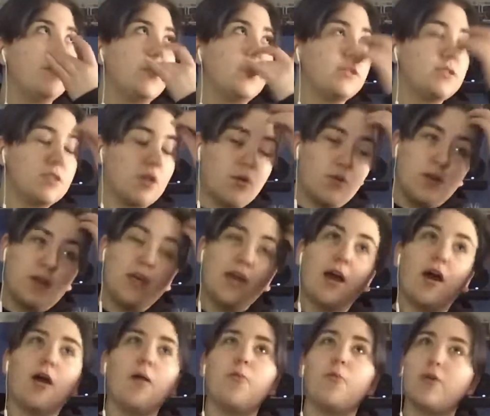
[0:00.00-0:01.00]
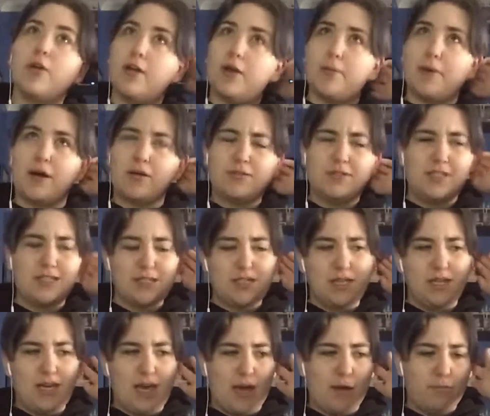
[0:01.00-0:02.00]
So yeah, I'm worried about
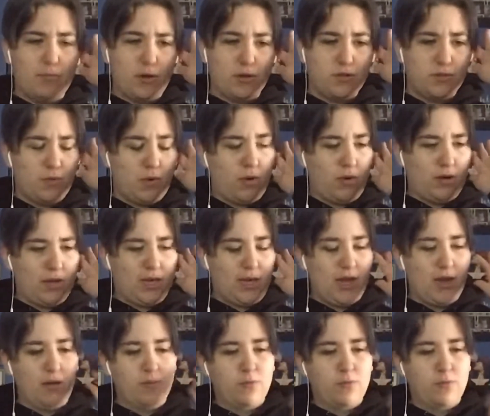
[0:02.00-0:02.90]
Disney getting postponed again.